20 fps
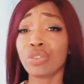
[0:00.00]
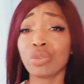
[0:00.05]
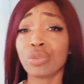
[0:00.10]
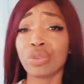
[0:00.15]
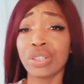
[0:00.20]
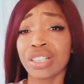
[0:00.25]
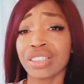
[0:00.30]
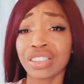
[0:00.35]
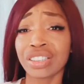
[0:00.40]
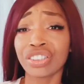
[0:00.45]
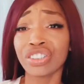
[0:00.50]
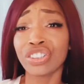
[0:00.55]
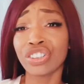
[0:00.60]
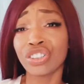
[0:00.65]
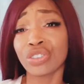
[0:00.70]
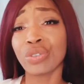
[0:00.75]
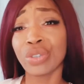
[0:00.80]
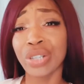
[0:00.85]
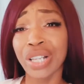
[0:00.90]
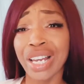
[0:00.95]
this and
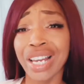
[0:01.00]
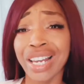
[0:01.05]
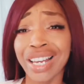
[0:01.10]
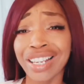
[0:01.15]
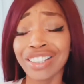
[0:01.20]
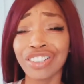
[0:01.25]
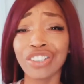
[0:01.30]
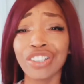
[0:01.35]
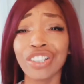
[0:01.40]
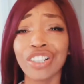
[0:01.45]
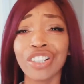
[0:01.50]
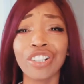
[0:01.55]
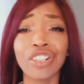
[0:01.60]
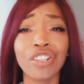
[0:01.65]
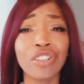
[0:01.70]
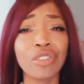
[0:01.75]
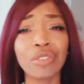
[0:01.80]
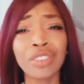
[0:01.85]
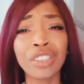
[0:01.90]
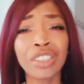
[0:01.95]
do that,
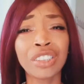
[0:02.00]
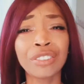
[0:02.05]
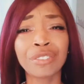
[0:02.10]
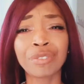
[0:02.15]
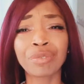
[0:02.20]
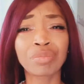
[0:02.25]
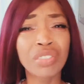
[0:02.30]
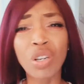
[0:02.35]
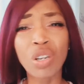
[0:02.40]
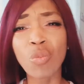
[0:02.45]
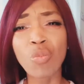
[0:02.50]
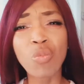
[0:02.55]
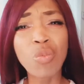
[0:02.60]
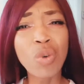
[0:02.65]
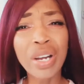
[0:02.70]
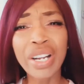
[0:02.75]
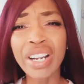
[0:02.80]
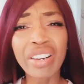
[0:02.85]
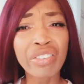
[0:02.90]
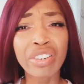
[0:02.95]

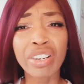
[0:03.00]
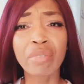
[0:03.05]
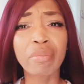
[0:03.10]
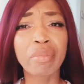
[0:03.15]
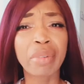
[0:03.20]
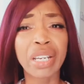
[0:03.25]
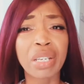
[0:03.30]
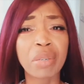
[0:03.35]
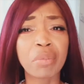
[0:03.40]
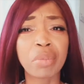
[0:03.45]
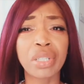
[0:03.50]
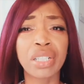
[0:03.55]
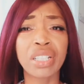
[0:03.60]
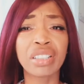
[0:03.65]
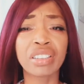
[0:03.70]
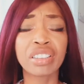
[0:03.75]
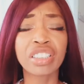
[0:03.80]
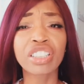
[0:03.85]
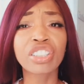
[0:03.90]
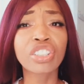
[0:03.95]
whatever it may be.
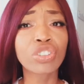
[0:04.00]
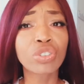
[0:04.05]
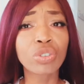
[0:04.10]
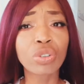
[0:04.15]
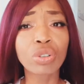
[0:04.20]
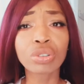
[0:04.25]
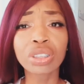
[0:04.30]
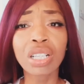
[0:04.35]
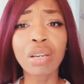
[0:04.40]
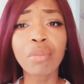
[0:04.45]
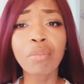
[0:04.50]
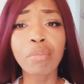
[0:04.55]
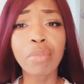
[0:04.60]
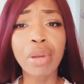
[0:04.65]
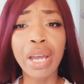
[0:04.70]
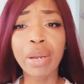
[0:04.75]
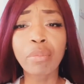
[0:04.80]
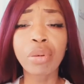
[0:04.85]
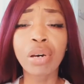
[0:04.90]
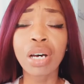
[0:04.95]
Just throw something
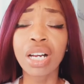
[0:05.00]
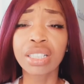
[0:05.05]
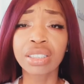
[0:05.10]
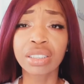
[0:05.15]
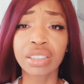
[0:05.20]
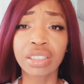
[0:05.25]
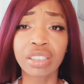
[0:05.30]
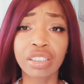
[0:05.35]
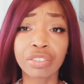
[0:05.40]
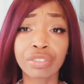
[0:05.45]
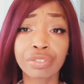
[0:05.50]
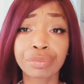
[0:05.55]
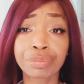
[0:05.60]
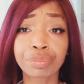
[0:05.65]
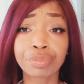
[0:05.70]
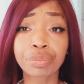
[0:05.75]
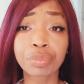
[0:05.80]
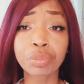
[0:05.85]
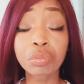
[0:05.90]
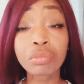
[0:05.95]
back positive,
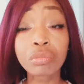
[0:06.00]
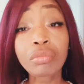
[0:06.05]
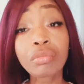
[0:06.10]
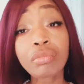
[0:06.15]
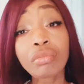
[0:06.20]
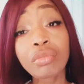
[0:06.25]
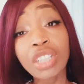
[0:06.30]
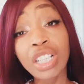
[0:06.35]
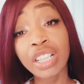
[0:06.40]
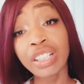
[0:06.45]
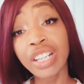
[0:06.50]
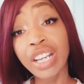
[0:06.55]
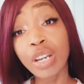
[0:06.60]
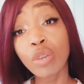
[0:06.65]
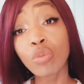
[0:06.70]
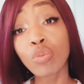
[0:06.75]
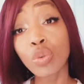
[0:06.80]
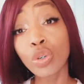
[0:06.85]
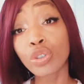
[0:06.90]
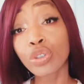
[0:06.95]
and
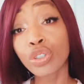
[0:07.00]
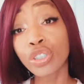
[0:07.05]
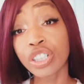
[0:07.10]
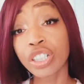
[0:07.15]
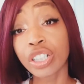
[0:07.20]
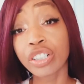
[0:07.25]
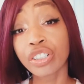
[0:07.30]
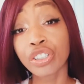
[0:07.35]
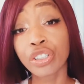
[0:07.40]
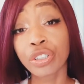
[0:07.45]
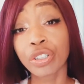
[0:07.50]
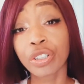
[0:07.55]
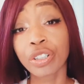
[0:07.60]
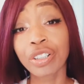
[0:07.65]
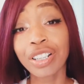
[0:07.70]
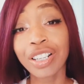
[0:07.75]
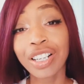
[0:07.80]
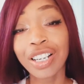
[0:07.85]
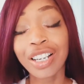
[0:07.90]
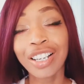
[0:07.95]
that will shut your
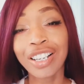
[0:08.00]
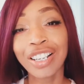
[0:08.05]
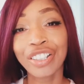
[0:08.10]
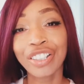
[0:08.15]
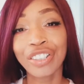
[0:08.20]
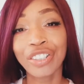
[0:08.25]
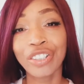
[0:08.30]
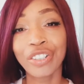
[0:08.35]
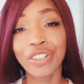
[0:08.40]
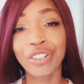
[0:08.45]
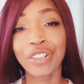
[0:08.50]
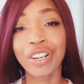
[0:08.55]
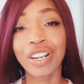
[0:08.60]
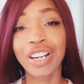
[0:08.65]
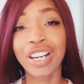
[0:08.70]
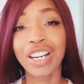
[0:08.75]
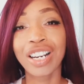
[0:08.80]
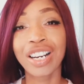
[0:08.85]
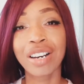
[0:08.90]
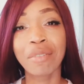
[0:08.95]

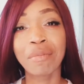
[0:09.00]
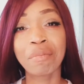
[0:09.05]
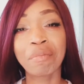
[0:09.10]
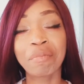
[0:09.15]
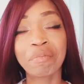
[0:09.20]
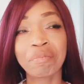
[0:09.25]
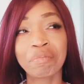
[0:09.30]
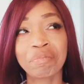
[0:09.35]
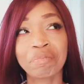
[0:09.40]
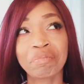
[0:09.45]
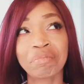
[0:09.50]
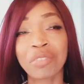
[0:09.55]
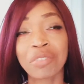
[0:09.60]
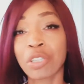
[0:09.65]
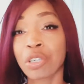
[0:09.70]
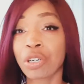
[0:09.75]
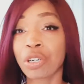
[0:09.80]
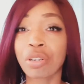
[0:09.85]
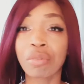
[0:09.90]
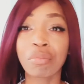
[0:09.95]
um
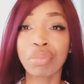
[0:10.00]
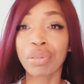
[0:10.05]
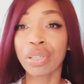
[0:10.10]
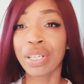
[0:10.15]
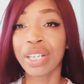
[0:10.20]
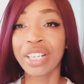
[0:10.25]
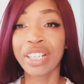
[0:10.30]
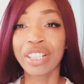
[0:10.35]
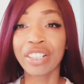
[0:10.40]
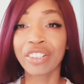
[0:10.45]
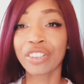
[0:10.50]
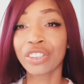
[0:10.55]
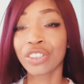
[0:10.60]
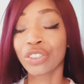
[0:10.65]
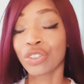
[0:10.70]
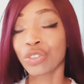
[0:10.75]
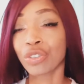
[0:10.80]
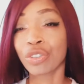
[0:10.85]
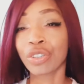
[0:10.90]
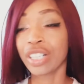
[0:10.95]
your complainers,
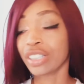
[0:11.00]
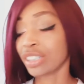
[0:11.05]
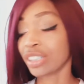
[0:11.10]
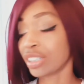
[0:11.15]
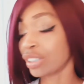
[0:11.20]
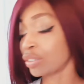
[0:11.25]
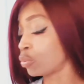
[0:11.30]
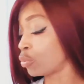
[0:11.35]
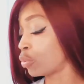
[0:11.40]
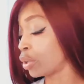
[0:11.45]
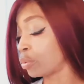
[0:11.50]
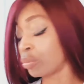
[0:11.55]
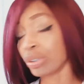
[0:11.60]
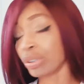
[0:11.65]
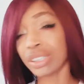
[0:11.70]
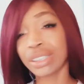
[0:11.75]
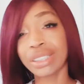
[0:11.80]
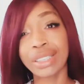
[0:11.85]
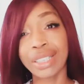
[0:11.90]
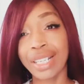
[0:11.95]
or as one would
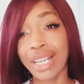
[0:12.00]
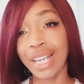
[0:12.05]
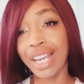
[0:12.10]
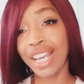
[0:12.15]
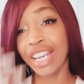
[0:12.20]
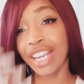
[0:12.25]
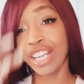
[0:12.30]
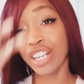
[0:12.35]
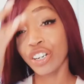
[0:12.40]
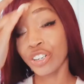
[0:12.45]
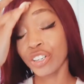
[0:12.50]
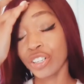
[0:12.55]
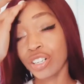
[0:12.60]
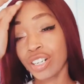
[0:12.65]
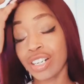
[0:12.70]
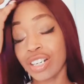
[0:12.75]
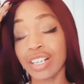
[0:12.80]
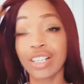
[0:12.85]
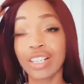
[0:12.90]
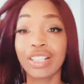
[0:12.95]
say, hater,
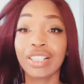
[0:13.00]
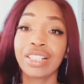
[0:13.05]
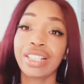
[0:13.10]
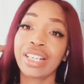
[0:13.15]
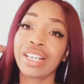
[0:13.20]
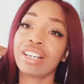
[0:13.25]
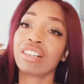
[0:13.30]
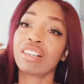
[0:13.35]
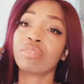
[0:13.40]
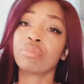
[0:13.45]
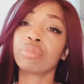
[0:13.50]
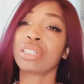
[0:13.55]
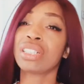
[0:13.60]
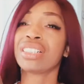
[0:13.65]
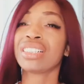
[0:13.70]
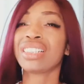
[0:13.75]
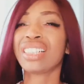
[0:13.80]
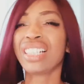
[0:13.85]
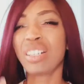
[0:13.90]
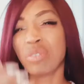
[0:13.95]
down,
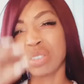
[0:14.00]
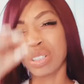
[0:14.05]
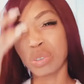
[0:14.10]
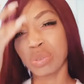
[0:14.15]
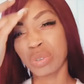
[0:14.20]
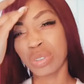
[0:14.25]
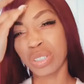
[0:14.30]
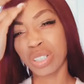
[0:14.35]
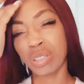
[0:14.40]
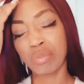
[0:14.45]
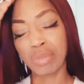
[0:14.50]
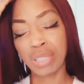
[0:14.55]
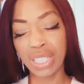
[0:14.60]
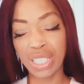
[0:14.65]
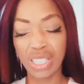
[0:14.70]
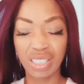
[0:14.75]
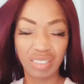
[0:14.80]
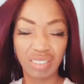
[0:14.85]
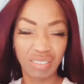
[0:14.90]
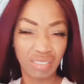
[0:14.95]
because that was really
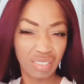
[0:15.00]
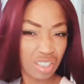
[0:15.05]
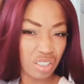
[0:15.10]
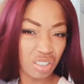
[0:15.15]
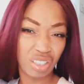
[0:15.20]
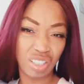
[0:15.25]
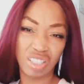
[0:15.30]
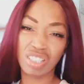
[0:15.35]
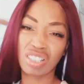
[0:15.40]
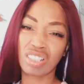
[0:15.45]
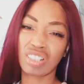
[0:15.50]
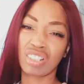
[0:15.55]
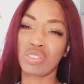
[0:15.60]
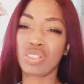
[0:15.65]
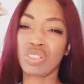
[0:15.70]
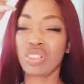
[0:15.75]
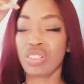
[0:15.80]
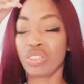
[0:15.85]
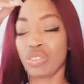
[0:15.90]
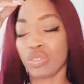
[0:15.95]
mean. You
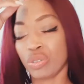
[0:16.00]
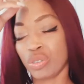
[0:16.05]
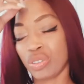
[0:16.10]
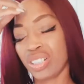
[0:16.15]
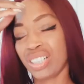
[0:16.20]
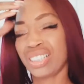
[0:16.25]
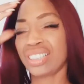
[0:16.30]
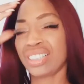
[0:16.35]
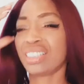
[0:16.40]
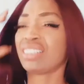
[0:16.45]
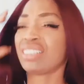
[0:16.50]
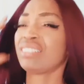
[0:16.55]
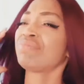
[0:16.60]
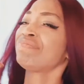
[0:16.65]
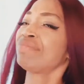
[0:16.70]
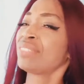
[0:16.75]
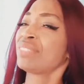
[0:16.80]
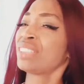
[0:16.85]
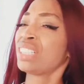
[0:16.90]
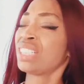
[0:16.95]
don't.
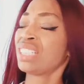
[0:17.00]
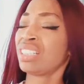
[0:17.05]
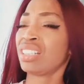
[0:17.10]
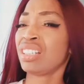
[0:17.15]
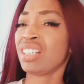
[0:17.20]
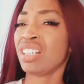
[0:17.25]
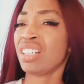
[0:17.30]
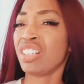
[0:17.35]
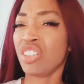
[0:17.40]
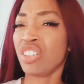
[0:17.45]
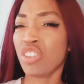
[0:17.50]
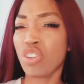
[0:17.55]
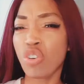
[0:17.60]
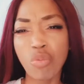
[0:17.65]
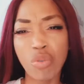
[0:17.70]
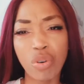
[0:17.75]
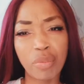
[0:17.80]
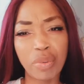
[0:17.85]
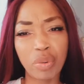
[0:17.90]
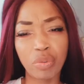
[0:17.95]
No
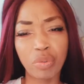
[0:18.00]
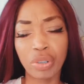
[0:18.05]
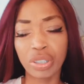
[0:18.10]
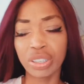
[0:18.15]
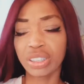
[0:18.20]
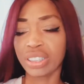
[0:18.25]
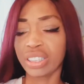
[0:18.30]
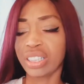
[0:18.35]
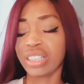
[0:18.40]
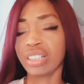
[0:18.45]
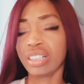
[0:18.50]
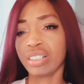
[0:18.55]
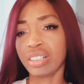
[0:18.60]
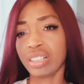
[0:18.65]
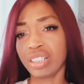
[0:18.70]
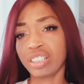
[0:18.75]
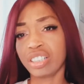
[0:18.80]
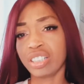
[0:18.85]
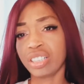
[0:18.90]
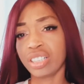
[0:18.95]
woman wants to hear
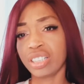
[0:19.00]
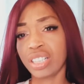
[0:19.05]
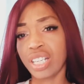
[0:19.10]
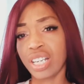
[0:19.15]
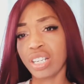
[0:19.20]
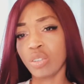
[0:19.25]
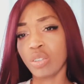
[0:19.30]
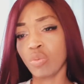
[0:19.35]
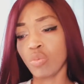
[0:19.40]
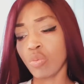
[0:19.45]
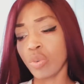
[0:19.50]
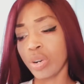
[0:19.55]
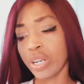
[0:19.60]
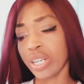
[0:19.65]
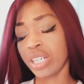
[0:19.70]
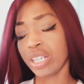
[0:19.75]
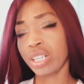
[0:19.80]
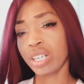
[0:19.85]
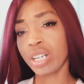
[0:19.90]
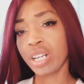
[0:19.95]
that she's gained
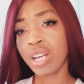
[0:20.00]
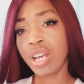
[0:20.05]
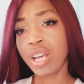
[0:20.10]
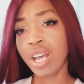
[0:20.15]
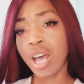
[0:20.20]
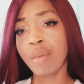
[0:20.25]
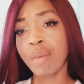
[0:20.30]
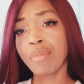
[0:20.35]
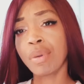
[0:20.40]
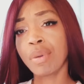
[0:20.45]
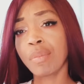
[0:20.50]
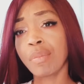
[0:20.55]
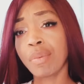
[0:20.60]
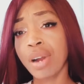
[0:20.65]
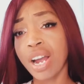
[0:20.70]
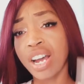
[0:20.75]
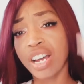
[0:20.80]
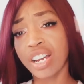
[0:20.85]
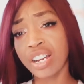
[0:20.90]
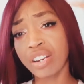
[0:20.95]
weight. I
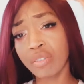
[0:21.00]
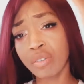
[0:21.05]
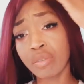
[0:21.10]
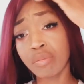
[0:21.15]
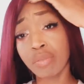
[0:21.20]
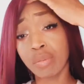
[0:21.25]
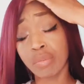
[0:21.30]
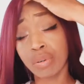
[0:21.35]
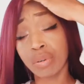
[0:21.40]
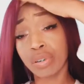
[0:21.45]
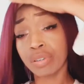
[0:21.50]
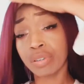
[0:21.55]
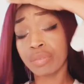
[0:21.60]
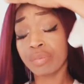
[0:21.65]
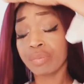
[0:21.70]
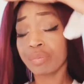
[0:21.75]
remember,